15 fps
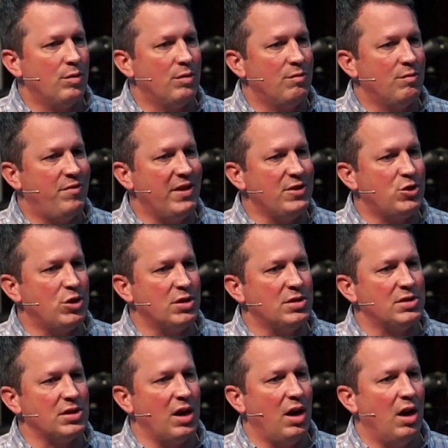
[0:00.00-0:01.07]

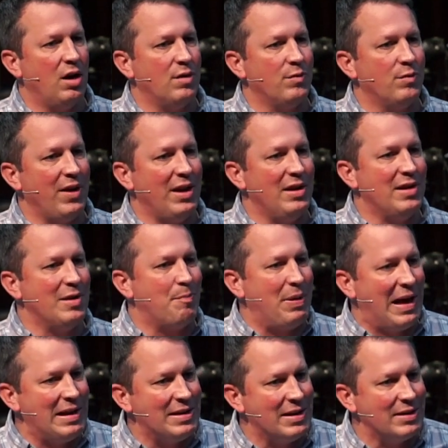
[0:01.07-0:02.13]
visions of
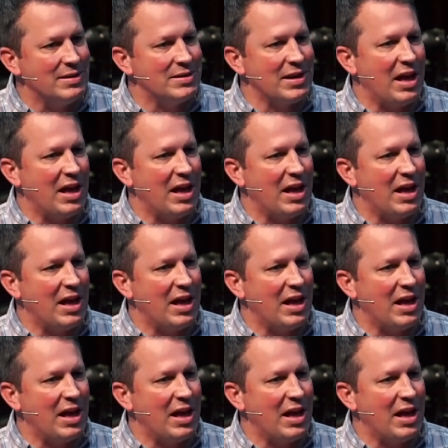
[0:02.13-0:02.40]
independence